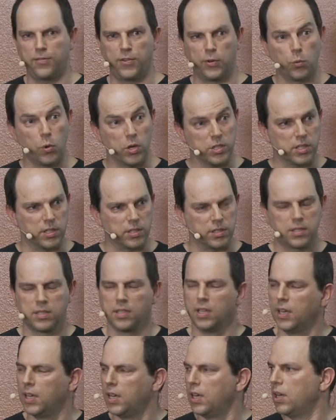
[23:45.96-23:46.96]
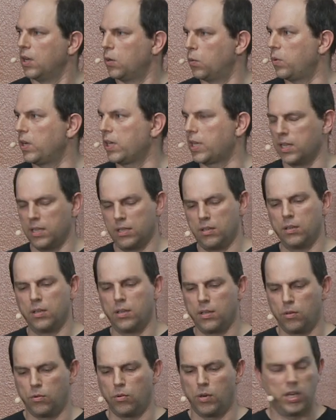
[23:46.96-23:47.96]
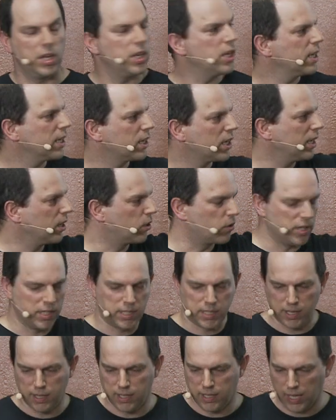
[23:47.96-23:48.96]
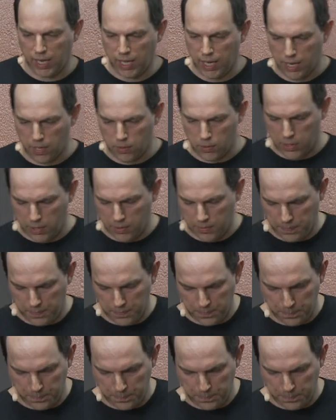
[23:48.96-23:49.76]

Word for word: if it wasn't, we can increase the delay hour.